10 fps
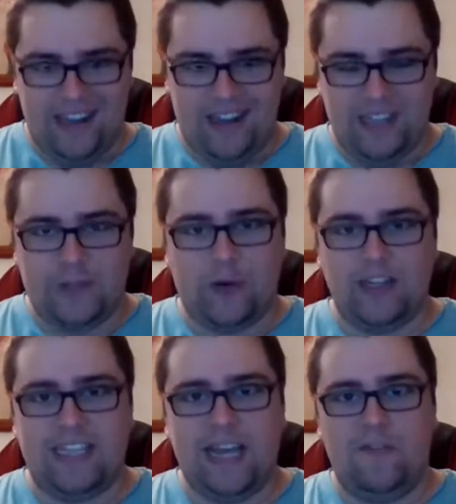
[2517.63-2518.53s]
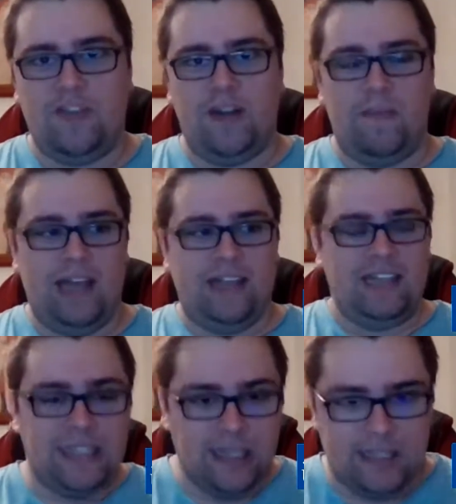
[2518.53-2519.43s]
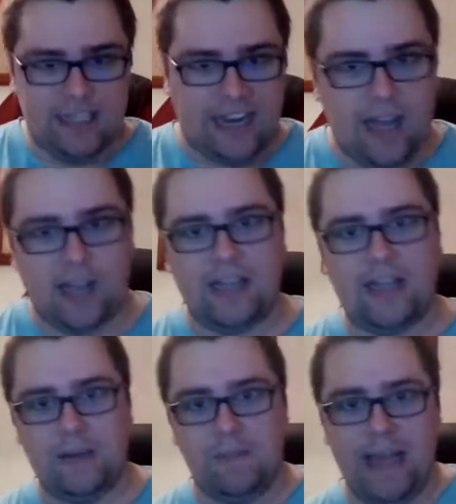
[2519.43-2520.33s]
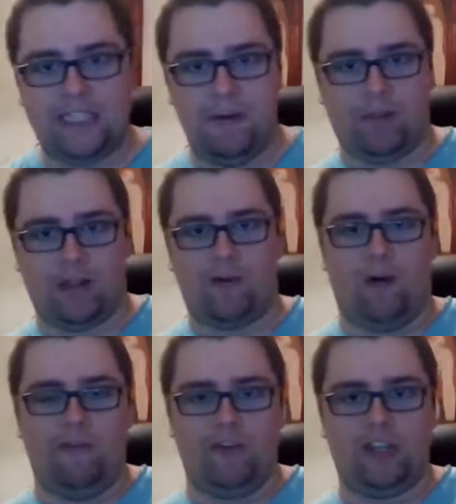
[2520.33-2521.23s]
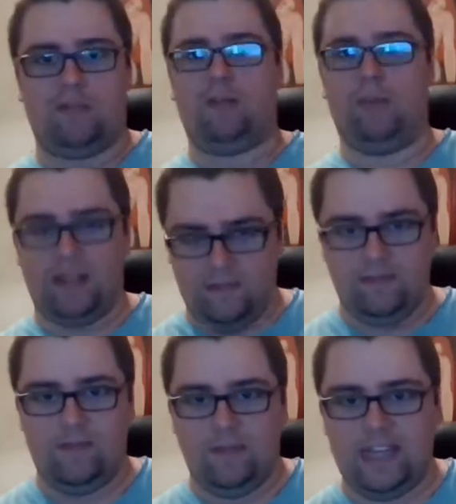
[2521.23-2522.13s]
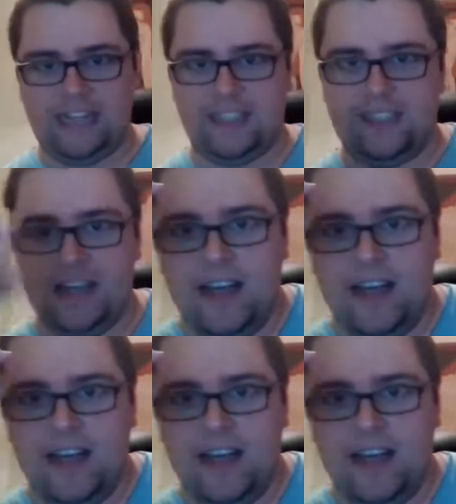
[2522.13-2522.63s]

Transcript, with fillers: Uh, it's for the sake of the debate. It's it's I, I, it makes people uncomfortable, but that's